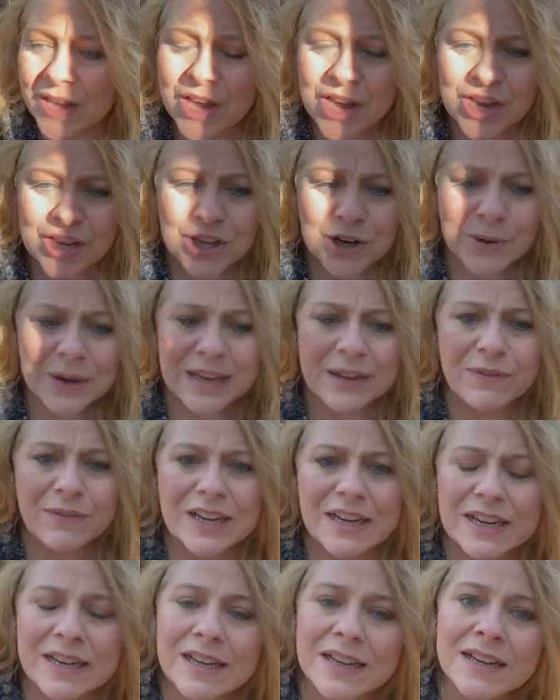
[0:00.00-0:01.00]
You know,
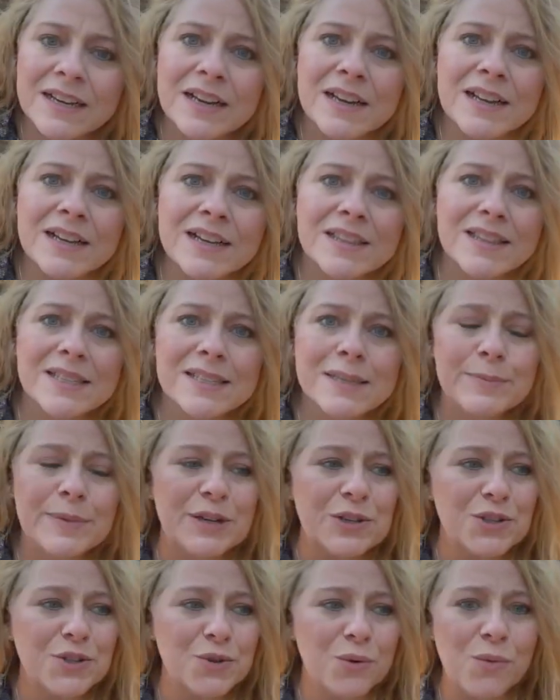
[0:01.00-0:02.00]
even in the
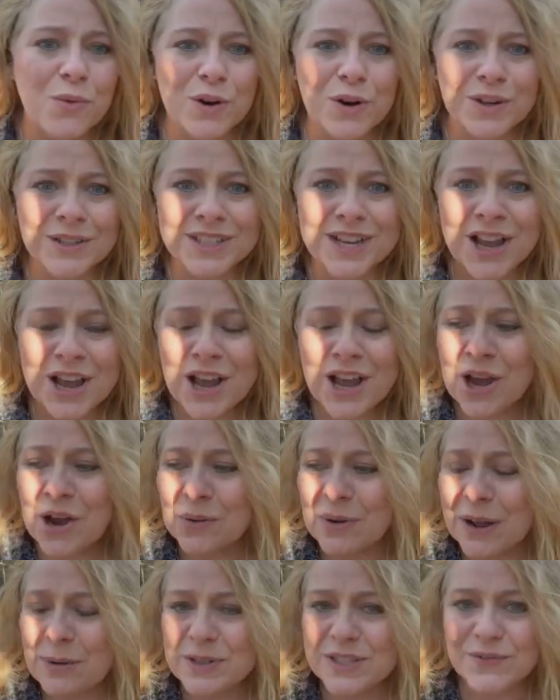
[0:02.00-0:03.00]
spiritual world,
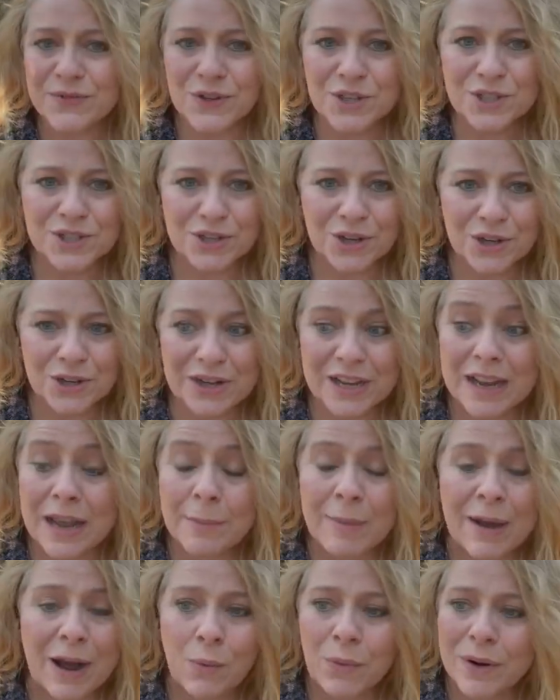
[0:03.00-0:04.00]
when I was first learning
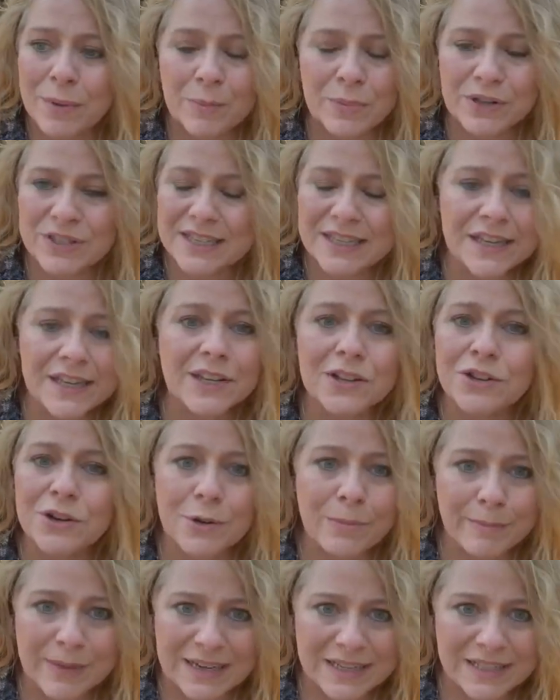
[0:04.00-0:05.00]
about one particular
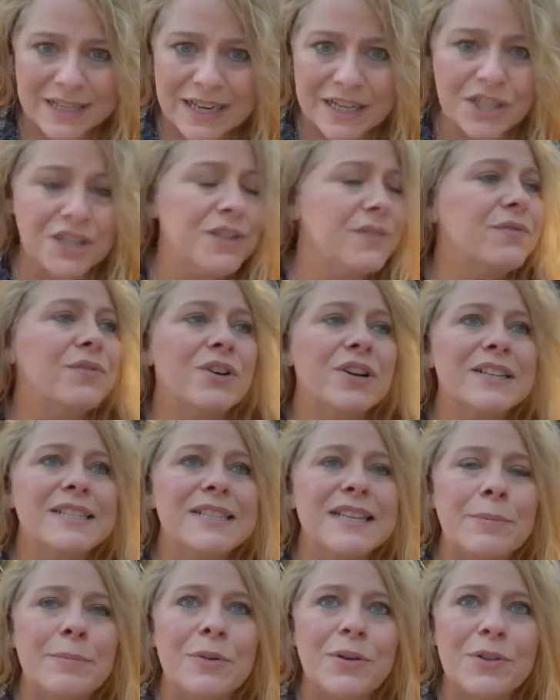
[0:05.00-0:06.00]
meditation, for
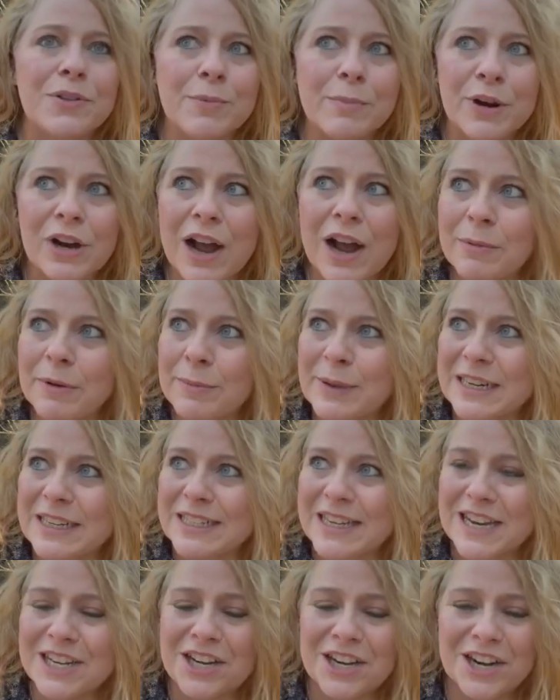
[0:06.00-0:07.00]
example, the Merkaba
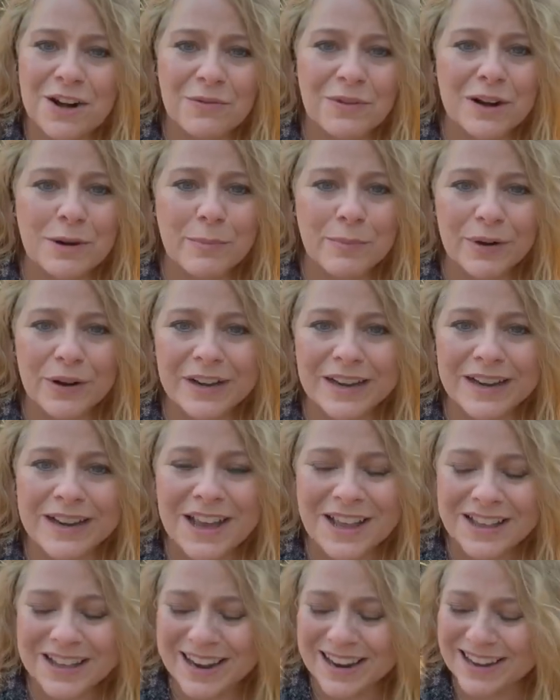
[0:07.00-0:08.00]
meditation, I read a book, and in
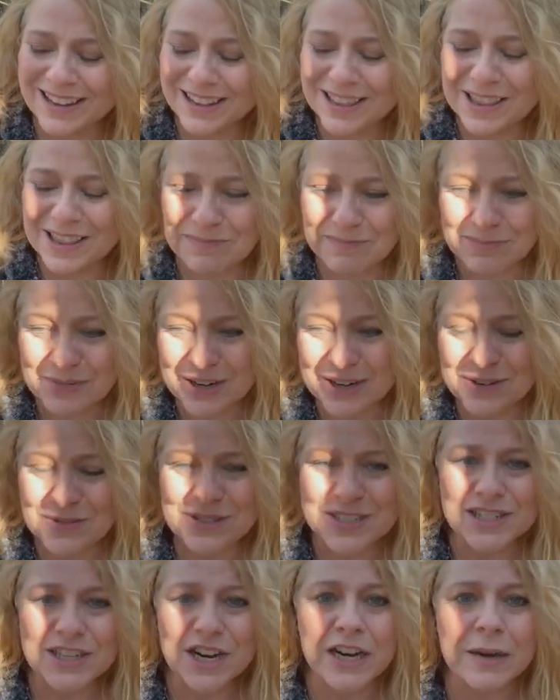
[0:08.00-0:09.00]
the book it
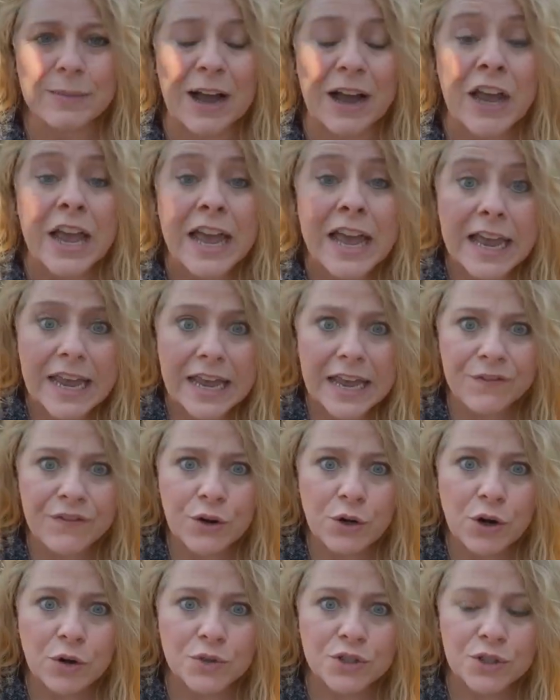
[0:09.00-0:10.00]
was talking about, if
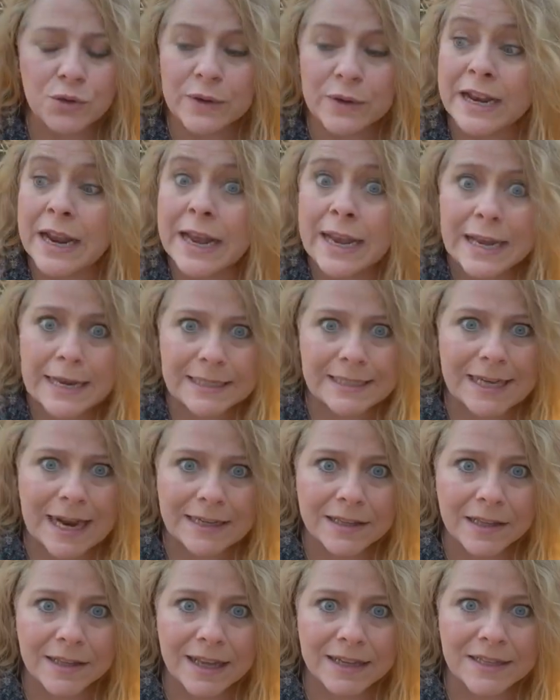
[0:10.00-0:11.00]
you don't do it
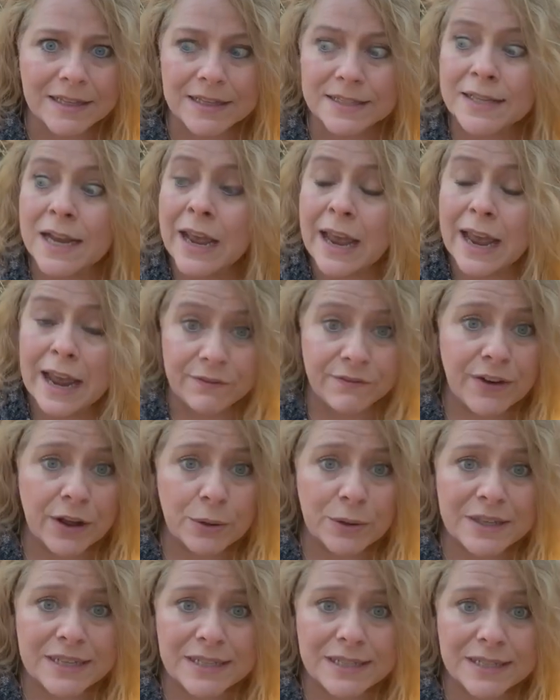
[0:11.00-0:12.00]
exactly like this and
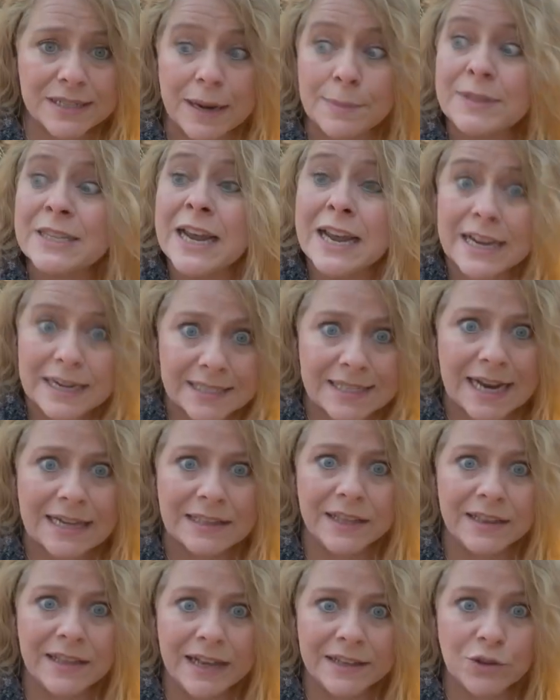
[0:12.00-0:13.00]
follow these steps
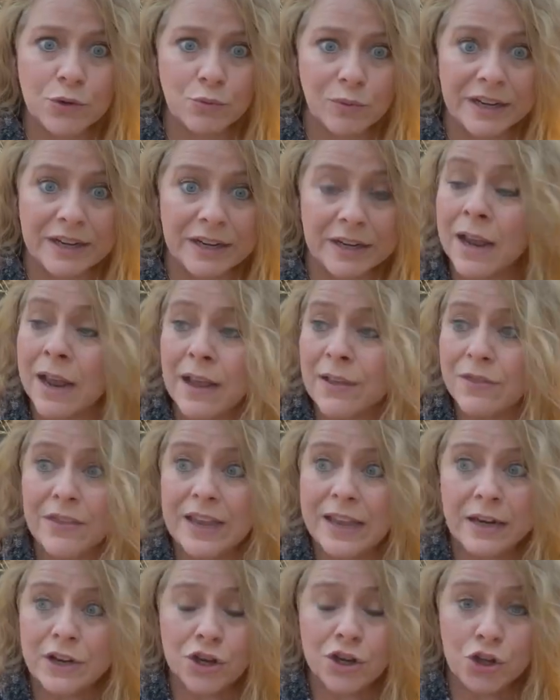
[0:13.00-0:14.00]
exactly like they're written,
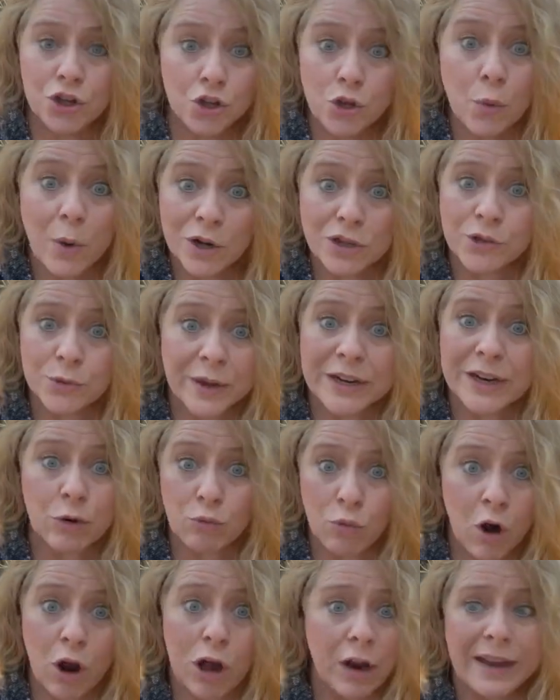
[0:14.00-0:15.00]
then you are doing it
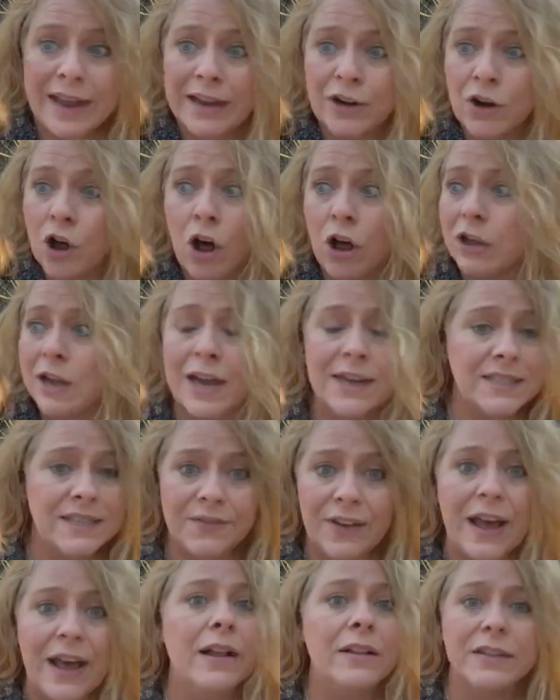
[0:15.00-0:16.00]
wrong and all kinds of
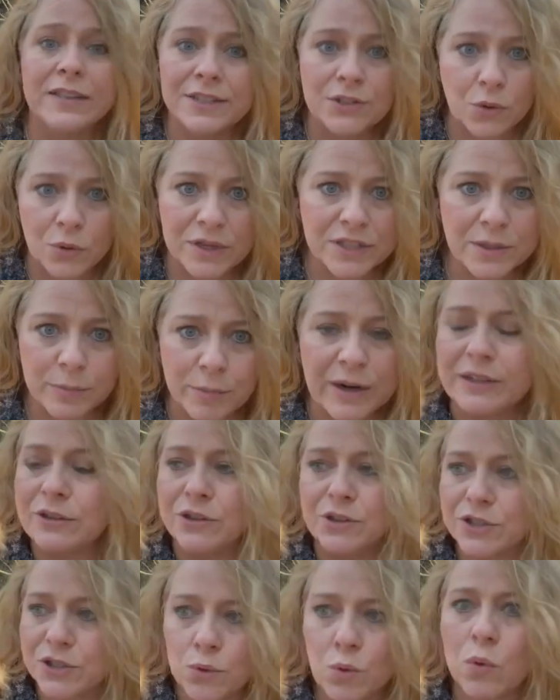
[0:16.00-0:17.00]
hell is going to break
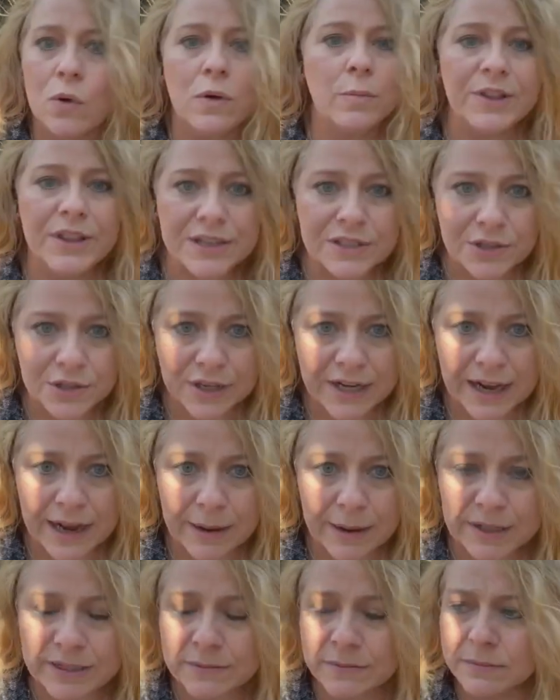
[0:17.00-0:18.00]
loose and horrible things are going to
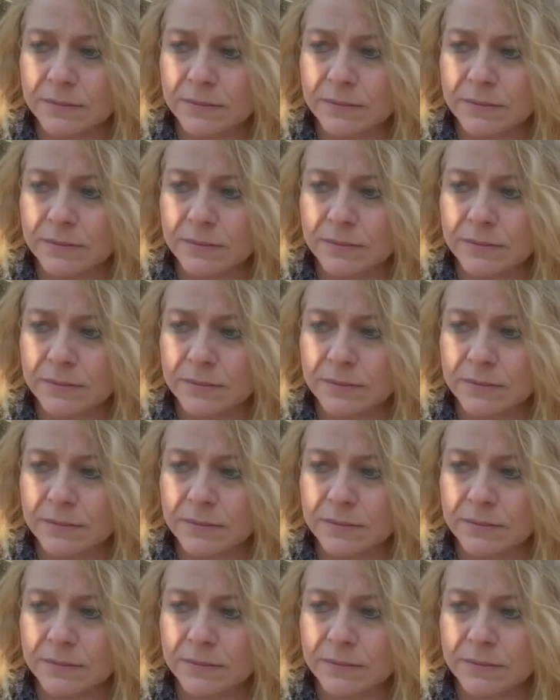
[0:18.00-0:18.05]
happen.